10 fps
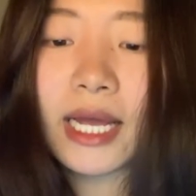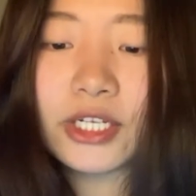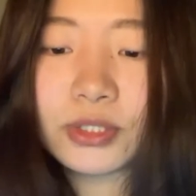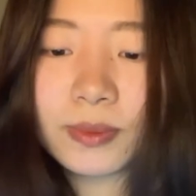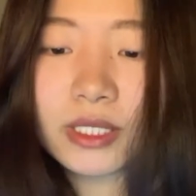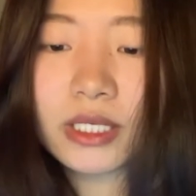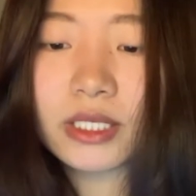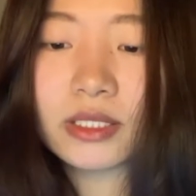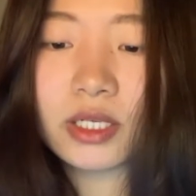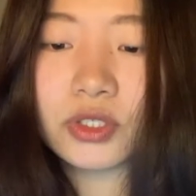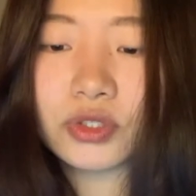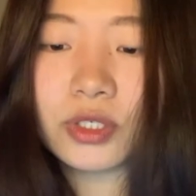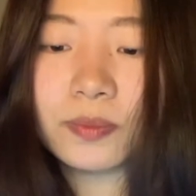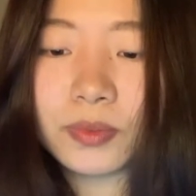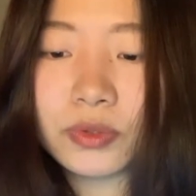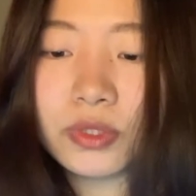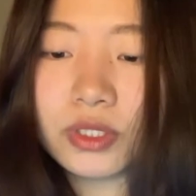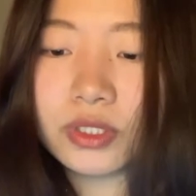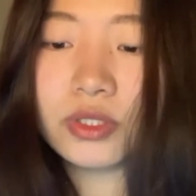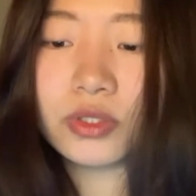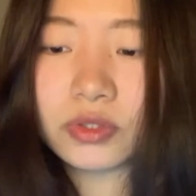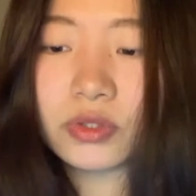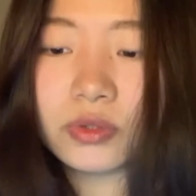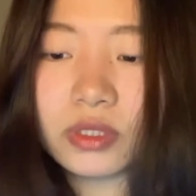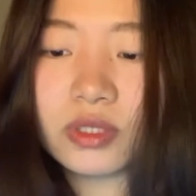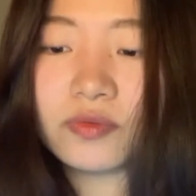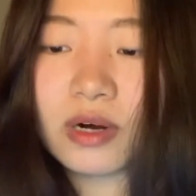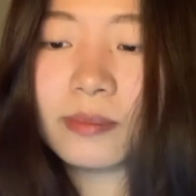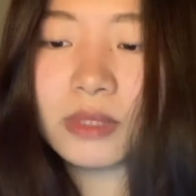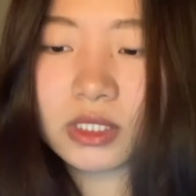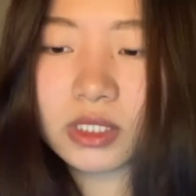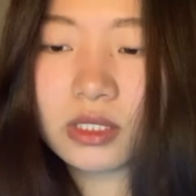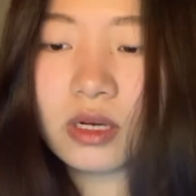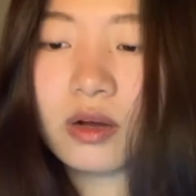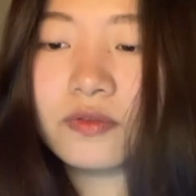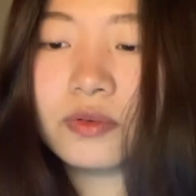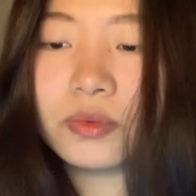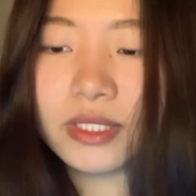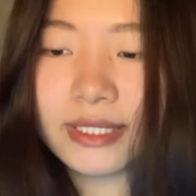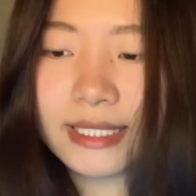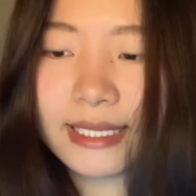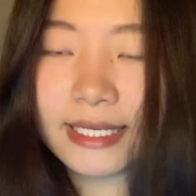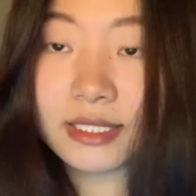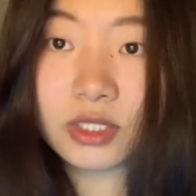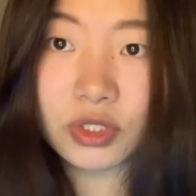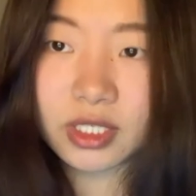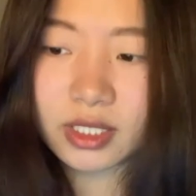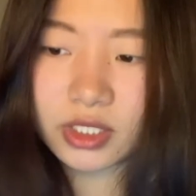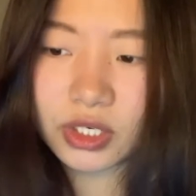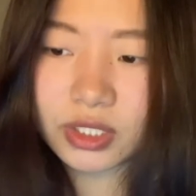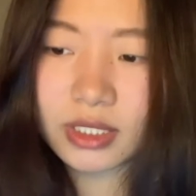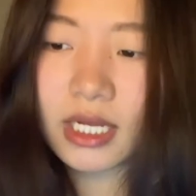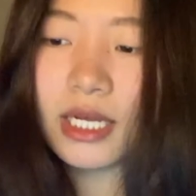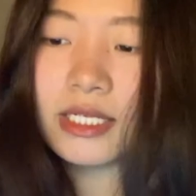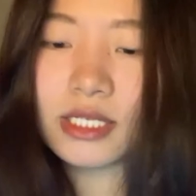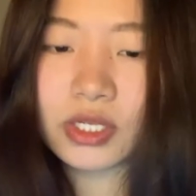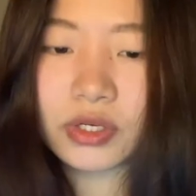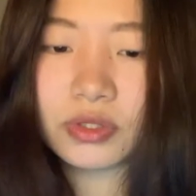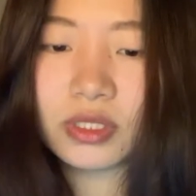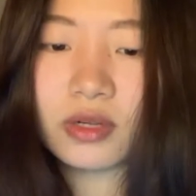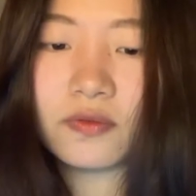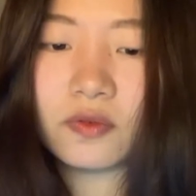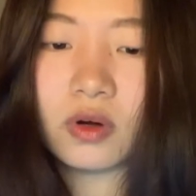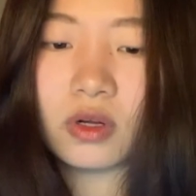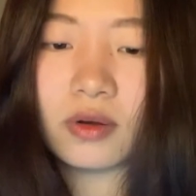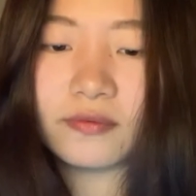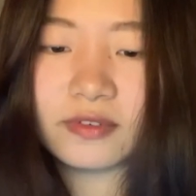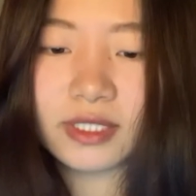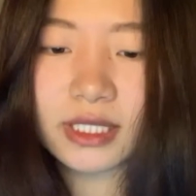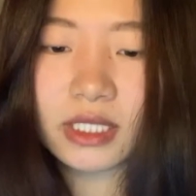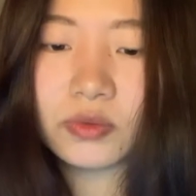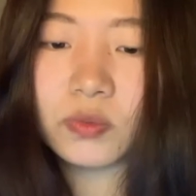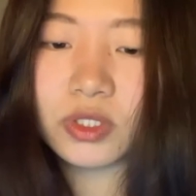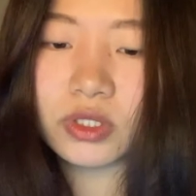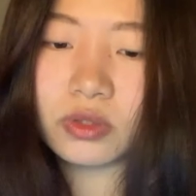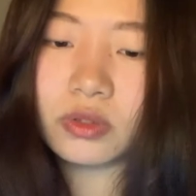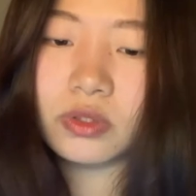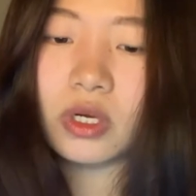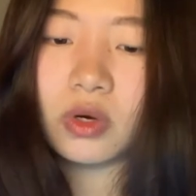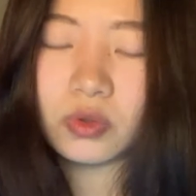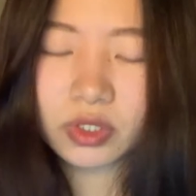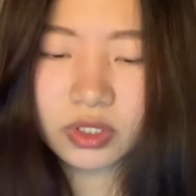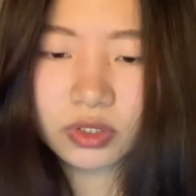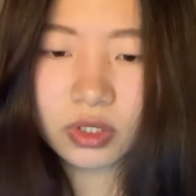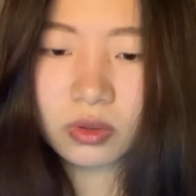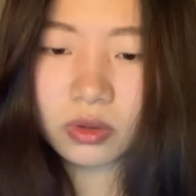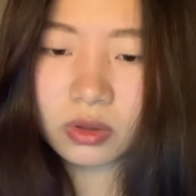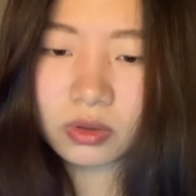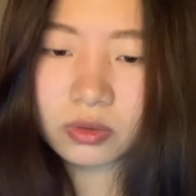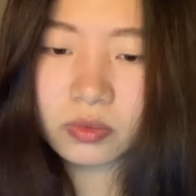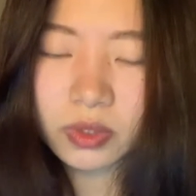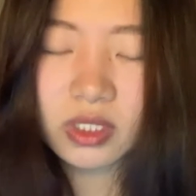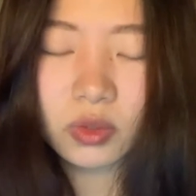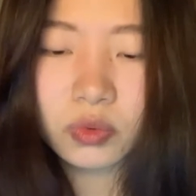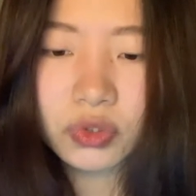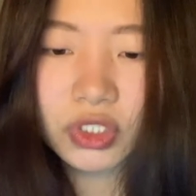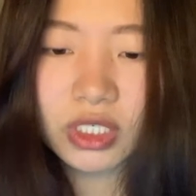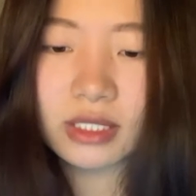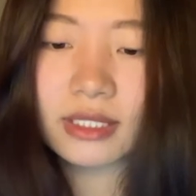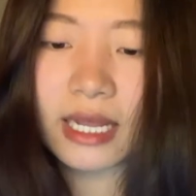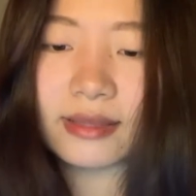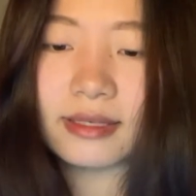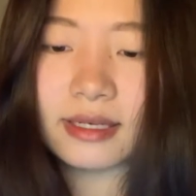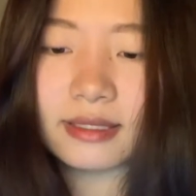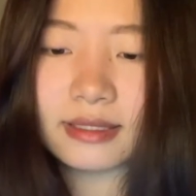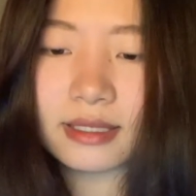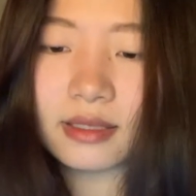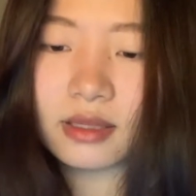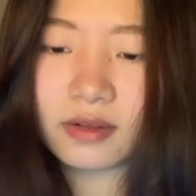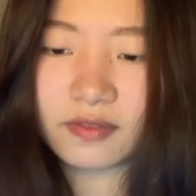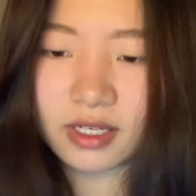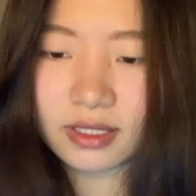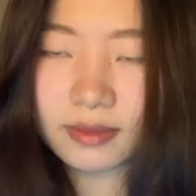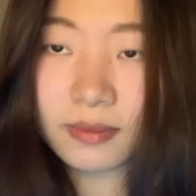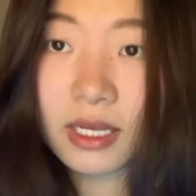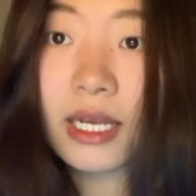HPE is contributors to development of resilient strategies, skills for conflicting resolutions and assertiveness.